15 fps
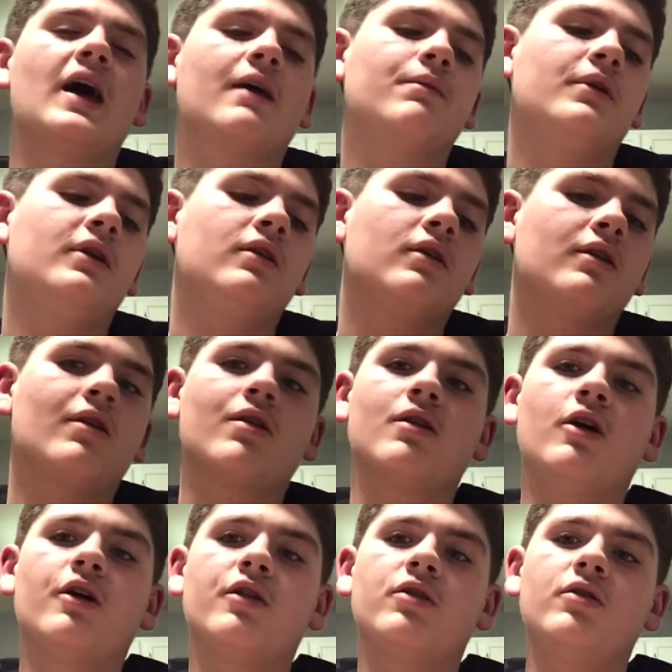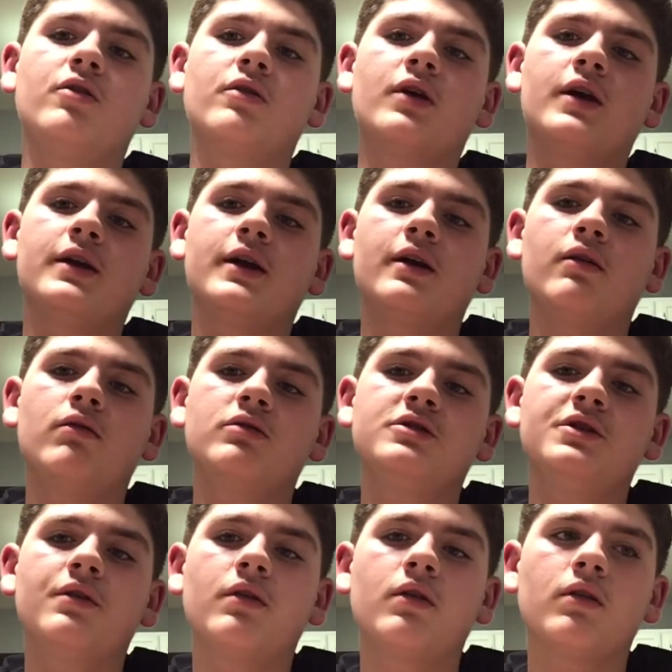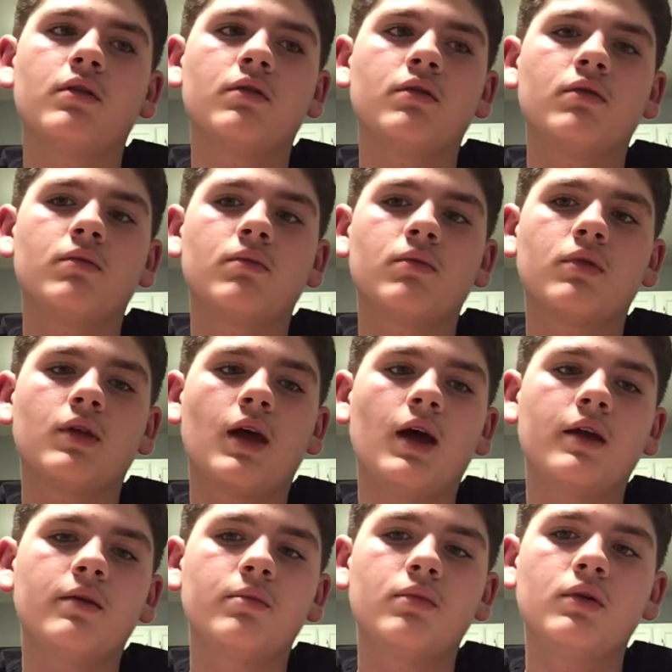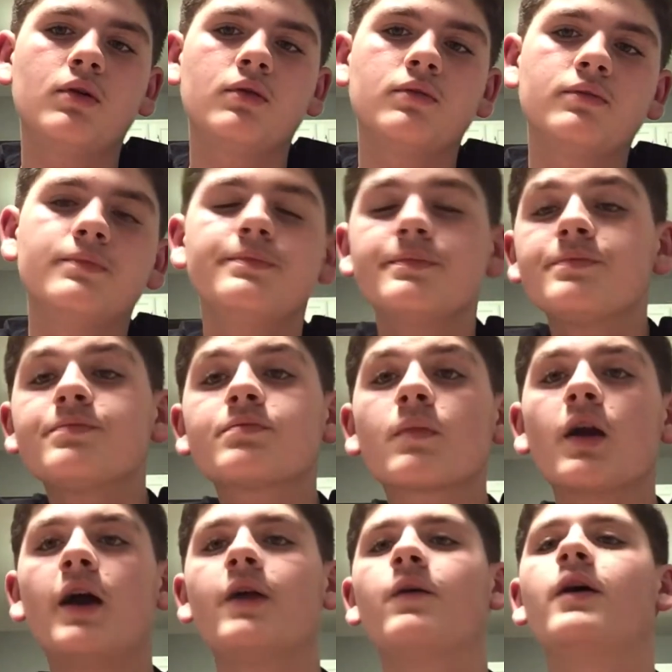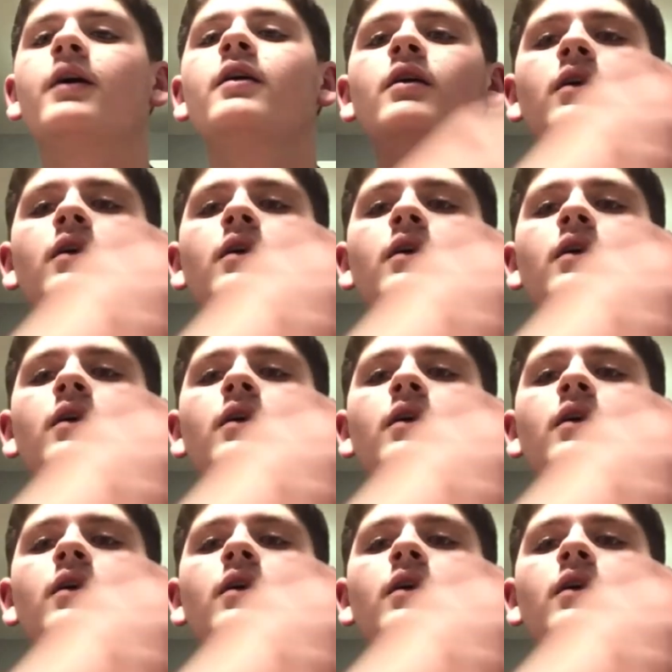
but he's in his lawsuit right now, which is sad. But anyway,